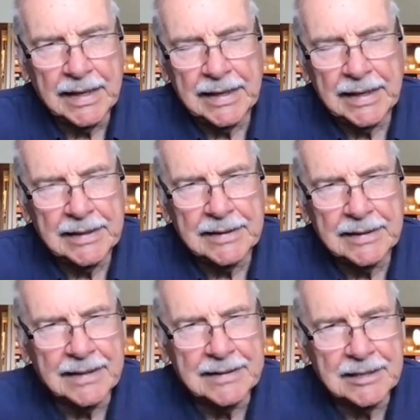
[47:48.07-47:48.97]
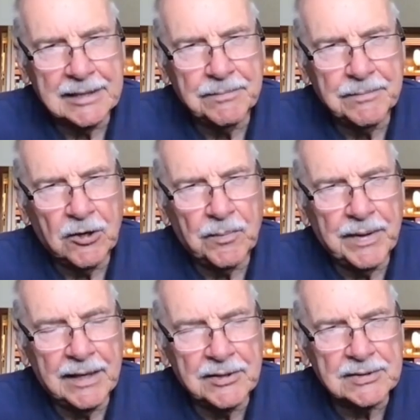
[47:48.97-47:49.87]
and I did merit
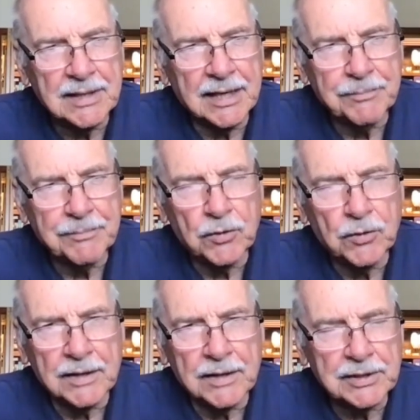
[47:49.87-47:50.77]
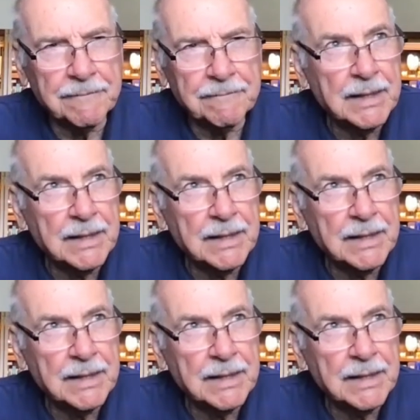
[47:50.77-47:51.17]
badges like bird watching.